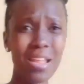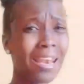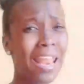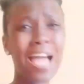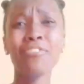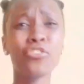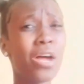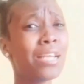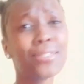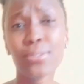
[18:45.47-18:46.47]
life
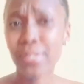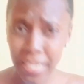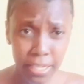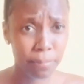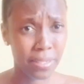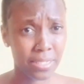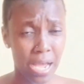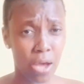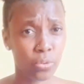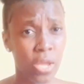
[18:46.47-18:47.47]
tries to kick me
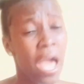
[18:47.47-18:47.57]
down,